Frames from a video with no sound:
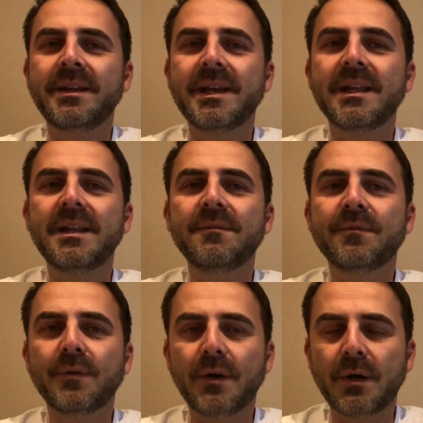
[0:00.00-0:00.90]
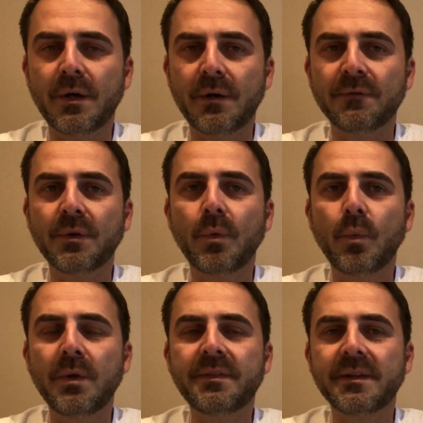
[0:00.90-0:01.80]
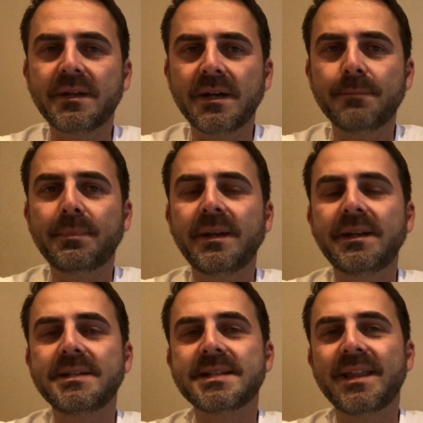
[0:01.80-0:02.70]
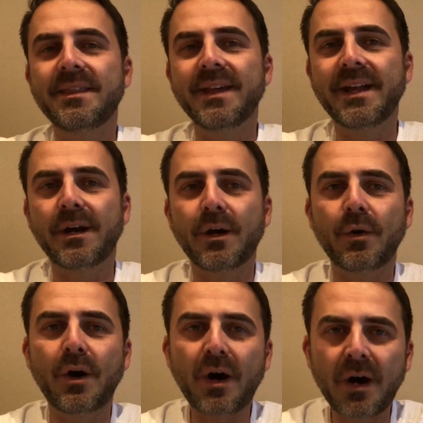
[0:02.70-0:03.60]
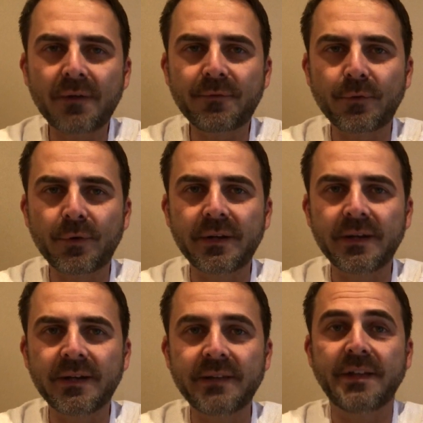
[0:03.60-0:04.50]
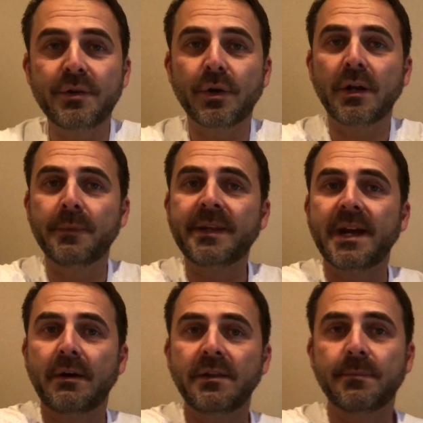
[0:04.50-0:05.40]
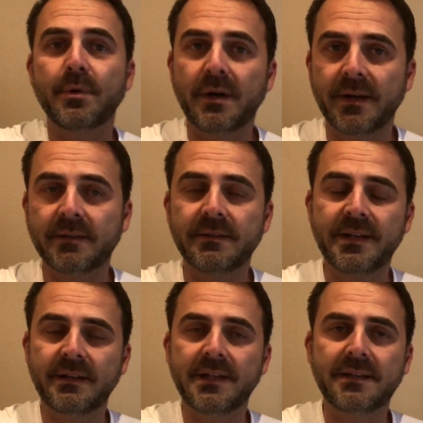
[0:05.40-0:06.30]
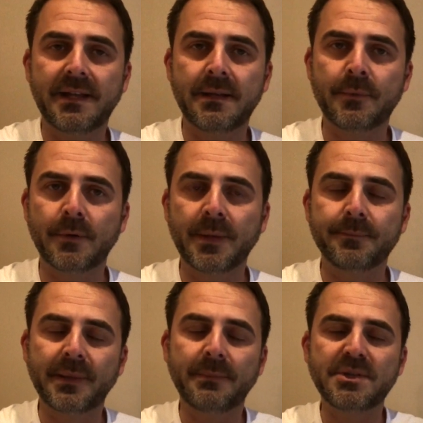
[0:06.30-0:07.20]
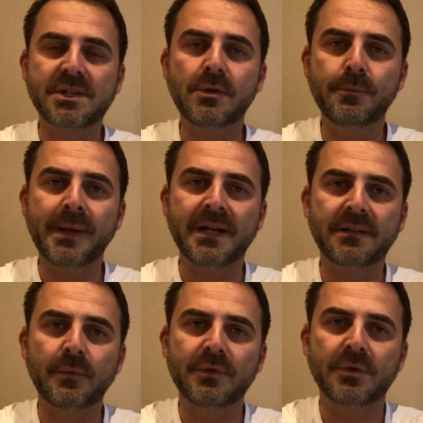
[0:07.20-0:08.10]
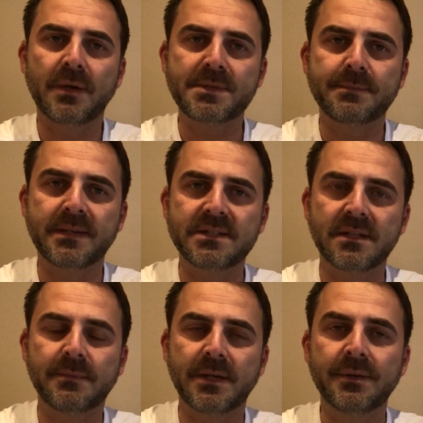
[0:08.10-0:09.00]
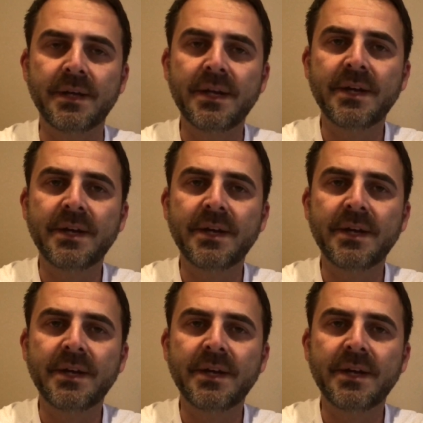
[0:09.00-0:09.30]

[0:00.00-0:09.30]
Get involved with the companies that are offering, that you're going to be carrying the product. And I'll get to that in a moment. But let me just go back to what dropshipping is all about.